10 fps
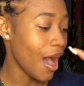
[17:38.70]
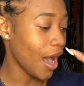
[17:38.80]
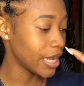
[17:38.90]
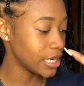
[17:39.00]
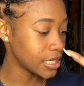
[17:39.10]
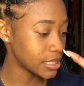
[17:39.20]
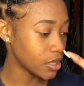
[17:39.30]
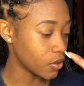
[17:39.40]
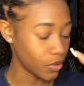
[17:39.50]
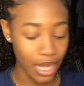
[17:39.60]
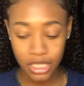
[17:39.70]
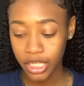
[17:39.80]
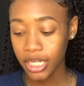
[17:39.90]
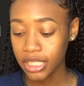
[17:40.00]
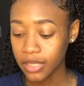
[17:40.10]

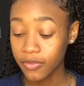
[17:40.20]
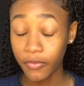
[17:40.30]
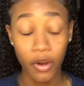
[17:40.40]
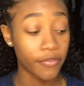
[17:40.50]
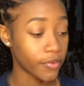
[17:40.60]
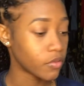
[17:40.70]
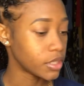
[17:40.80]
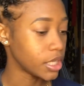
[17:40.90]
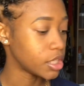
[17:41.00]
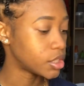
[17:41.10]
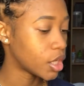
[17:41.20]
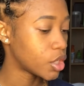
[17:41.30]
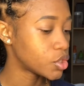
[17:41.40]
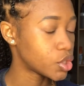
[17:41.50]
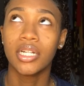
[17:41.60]
Alternatives for
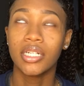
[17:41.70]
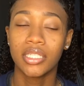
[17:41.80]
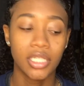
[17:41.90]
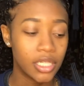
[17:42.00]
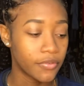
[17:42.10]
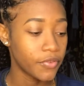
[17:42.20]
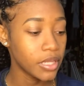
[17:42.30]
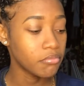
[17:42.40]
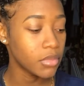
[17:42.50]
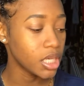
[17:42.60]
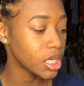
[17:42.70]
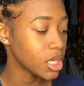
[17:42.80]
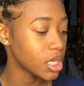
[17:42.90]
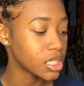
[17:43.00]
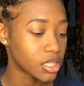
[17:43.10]
foundations. Fit
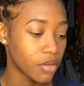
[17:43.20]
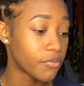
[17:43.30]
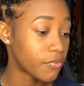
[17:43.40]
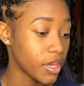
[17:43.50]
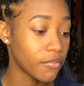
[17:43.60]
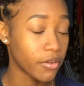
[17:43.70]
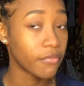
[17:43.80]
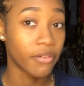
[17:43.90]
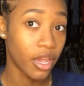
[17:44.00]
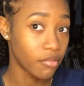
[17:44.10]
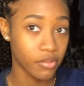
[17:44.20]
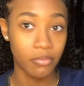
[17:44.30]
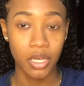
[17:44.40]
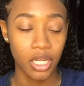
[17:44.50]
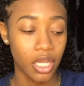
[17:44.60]
Me is a favorite for
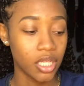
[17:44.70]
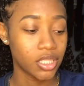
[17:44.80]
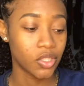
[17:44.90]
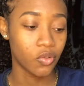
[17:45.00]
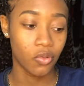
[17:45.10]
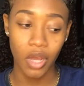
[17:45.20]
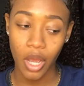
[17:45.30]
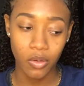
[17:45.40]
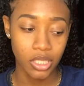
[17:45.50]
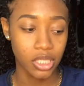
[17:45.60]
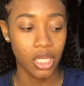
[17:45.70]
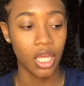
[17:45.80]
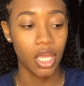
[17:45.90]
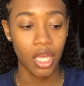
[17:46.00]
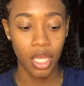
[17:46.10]
everybody, so I would say